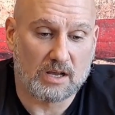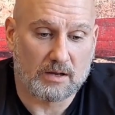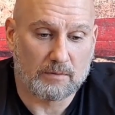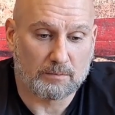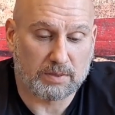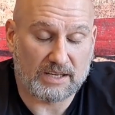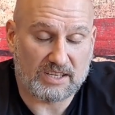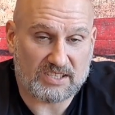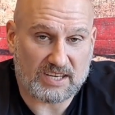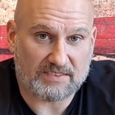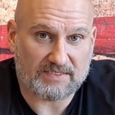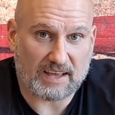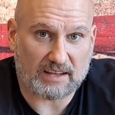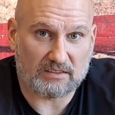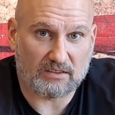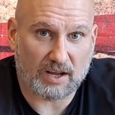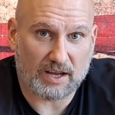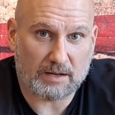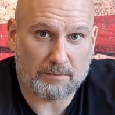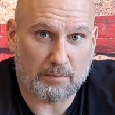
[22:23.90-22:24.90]
Please hit that
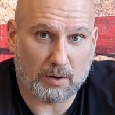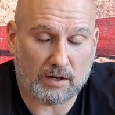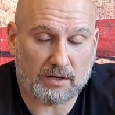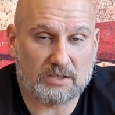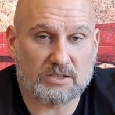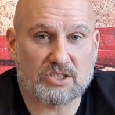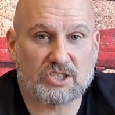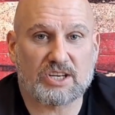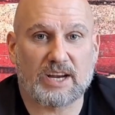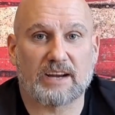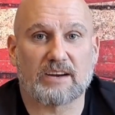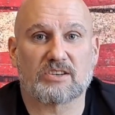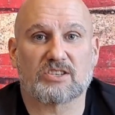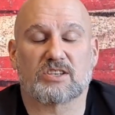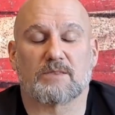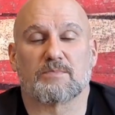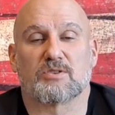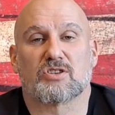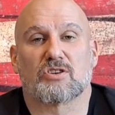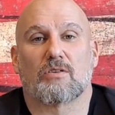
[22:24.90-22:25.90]
like button, share,
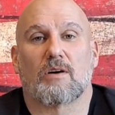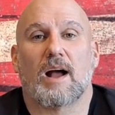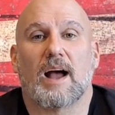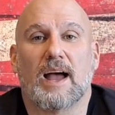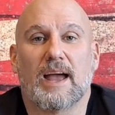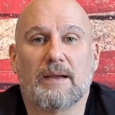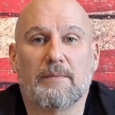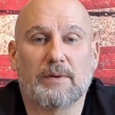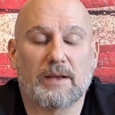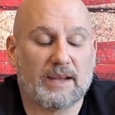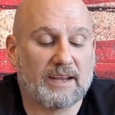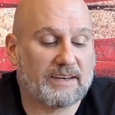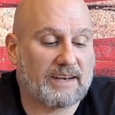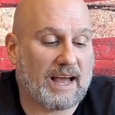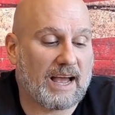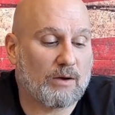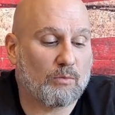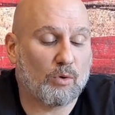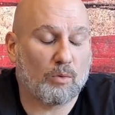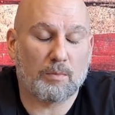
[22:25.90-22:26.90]
subscribe, and
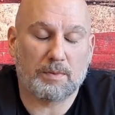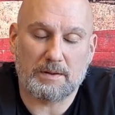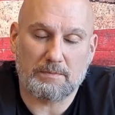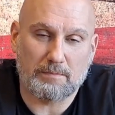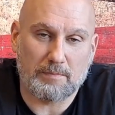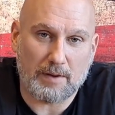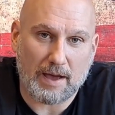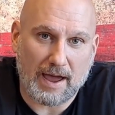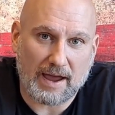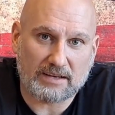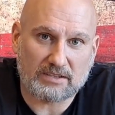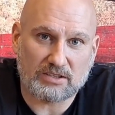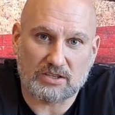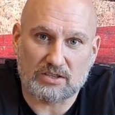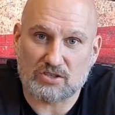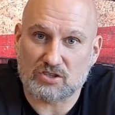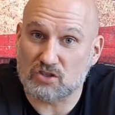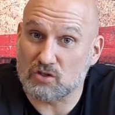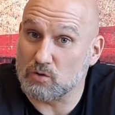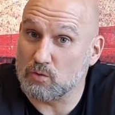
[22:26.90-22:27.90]
I will be back to you
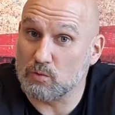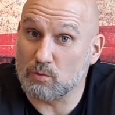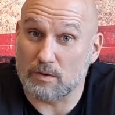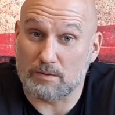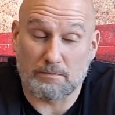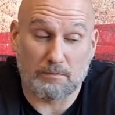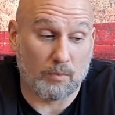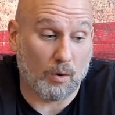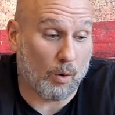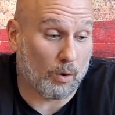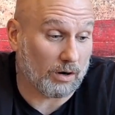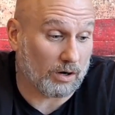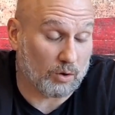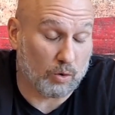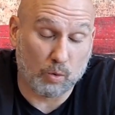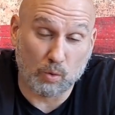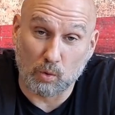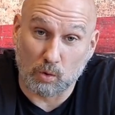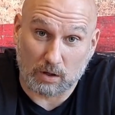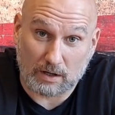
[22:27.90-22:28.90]
soon with more
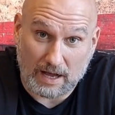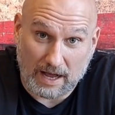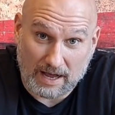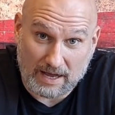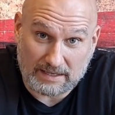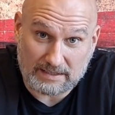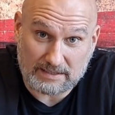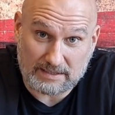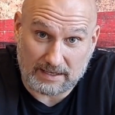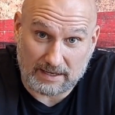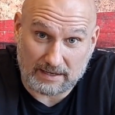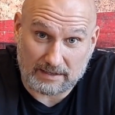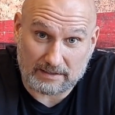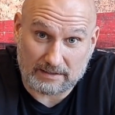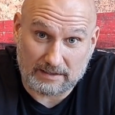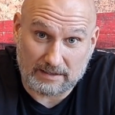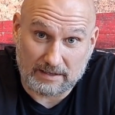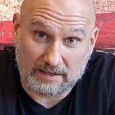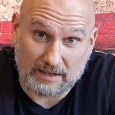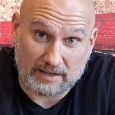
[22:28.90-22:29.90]
cool content
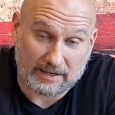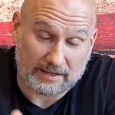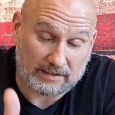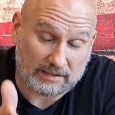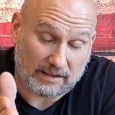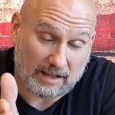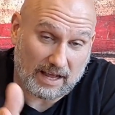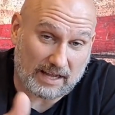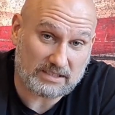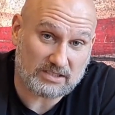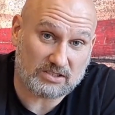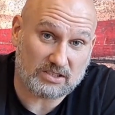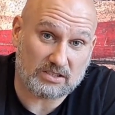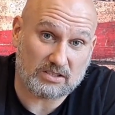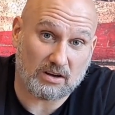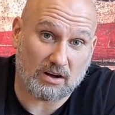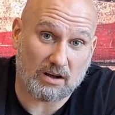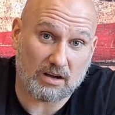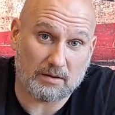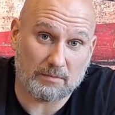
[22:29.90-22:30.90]
and lots to
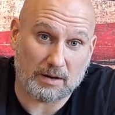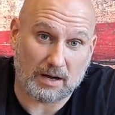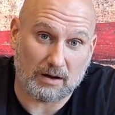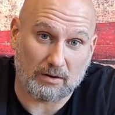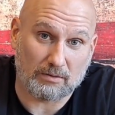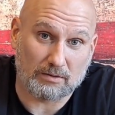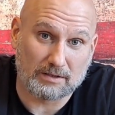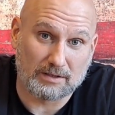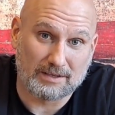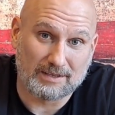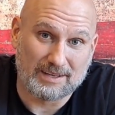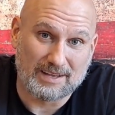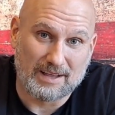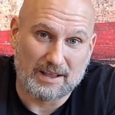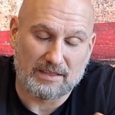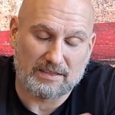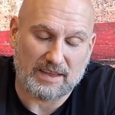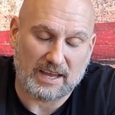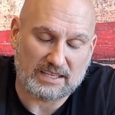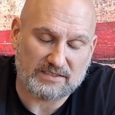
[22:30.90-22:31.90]
talk about.
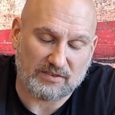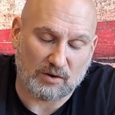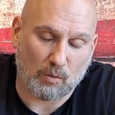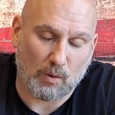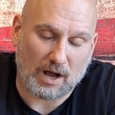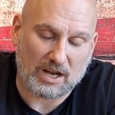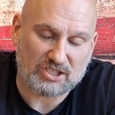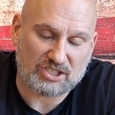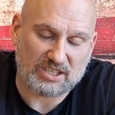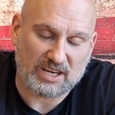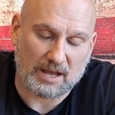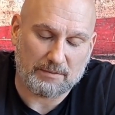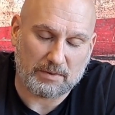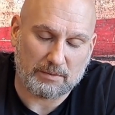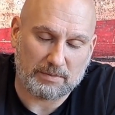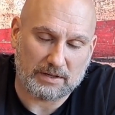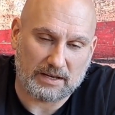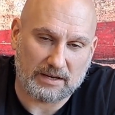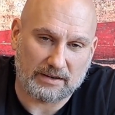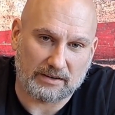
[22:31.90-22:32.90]
Thanks for watching
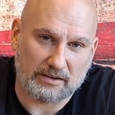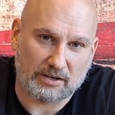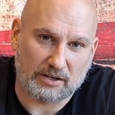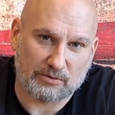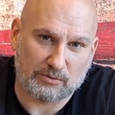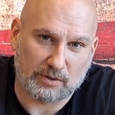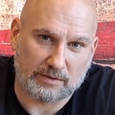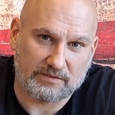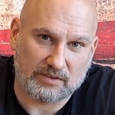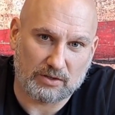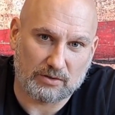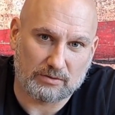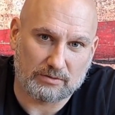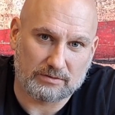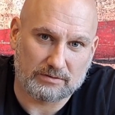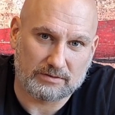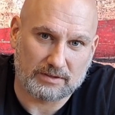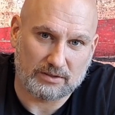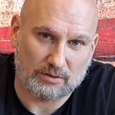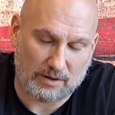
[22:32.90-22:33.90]
M&B Airgun Review,
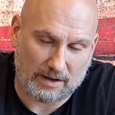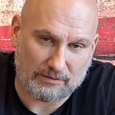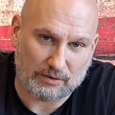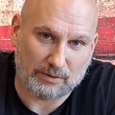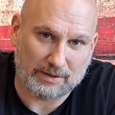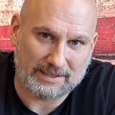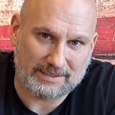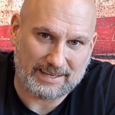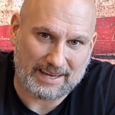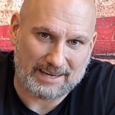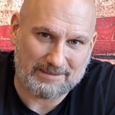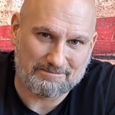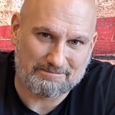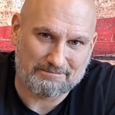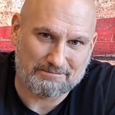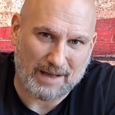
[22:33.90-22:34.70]
and you have a great day.